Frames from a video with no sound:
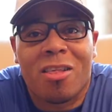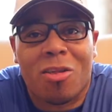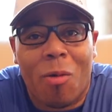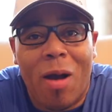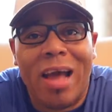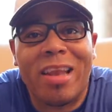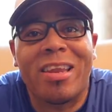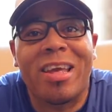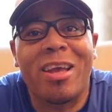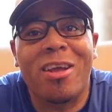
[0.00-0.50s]

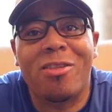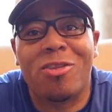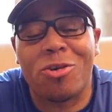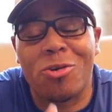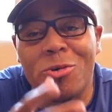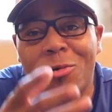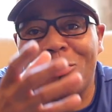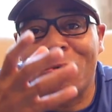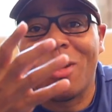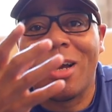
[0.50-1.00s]
So I need
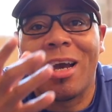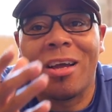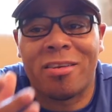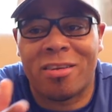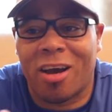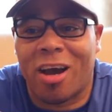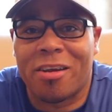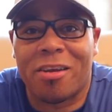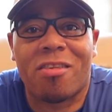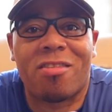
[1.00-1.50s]
you
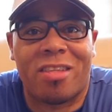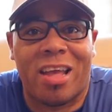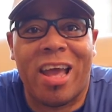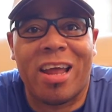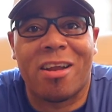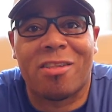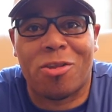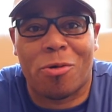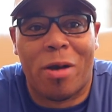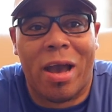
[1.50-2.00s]
to
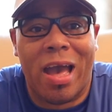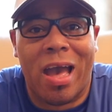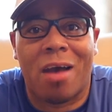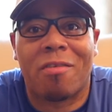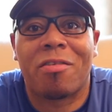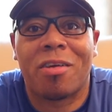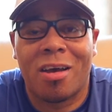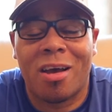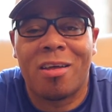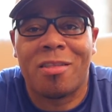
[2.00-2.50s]
understand that you
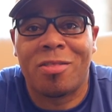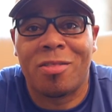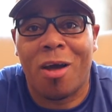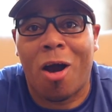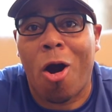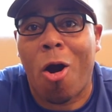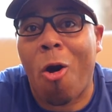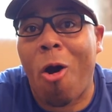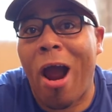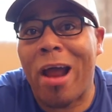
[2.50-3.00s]
have
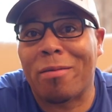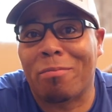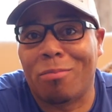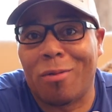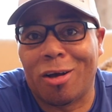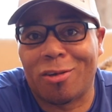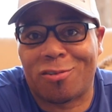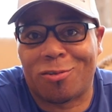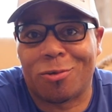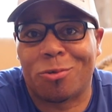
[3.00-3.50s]
heart
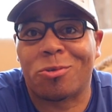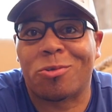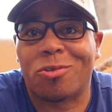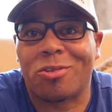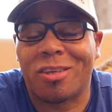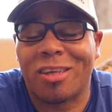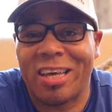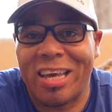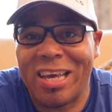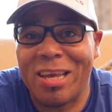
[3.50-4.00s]

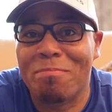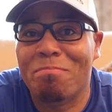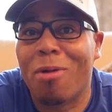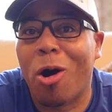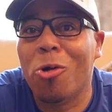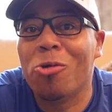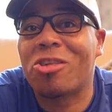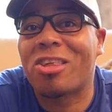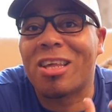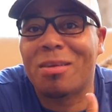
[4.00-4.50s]
muscles,
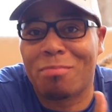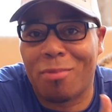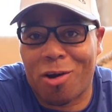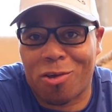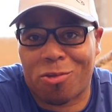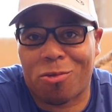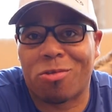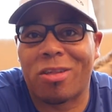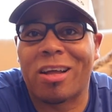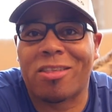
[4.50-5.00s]
emotion
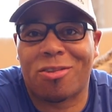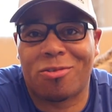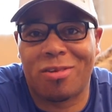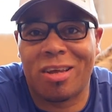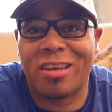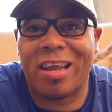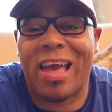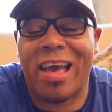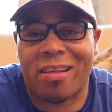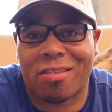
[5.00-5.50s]
muscles that
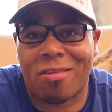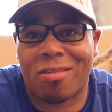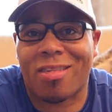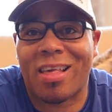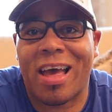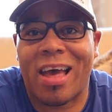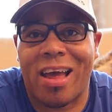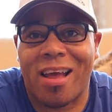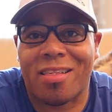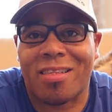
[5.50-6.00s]
you need to
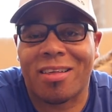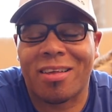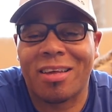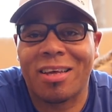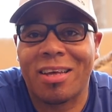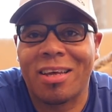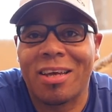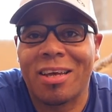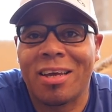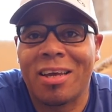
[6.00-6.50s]
exercise.
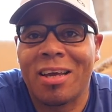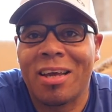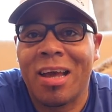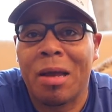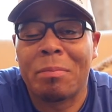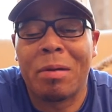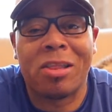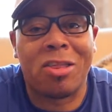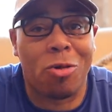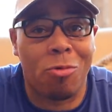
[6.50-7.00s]

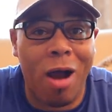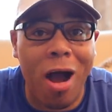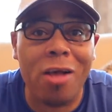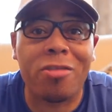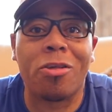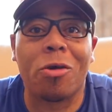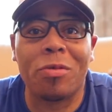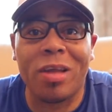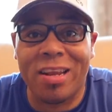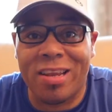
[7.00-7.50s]
But you
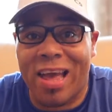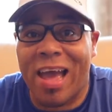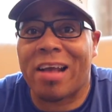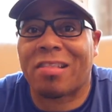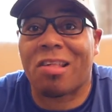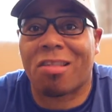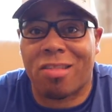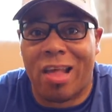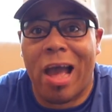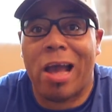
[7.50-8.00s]
also need to
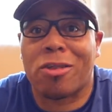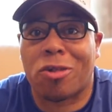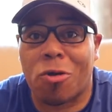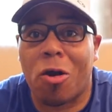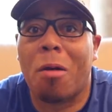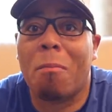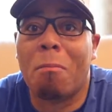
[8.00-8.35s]
exercise